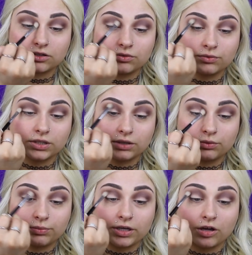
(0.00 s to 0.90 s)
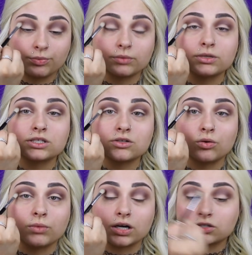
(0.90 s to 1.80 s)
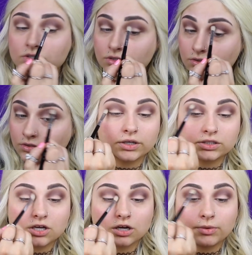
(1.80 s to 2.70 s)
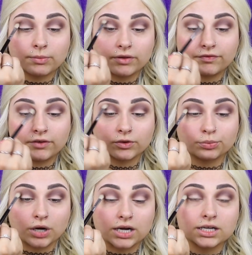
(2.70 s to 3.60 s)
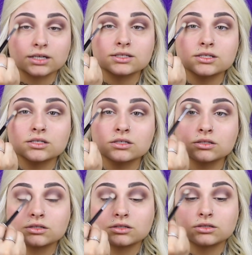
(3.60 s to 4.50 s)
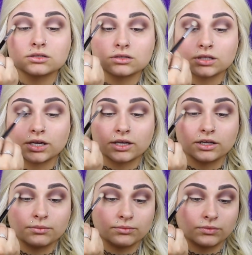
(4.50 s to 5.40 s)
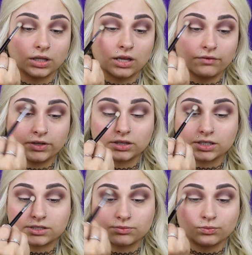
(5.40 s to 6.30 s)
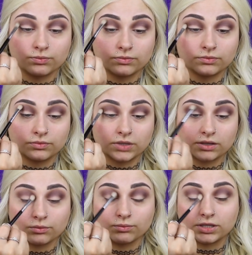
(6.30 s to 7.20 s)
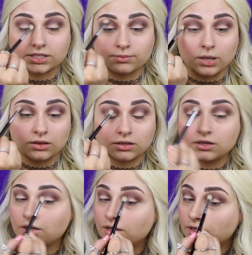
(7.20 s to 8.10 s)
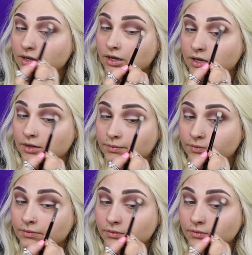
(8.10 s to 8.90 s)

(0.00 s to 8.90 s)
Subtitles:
you really would be helping me so much. I could talk about my favorite products that I am loving this month. I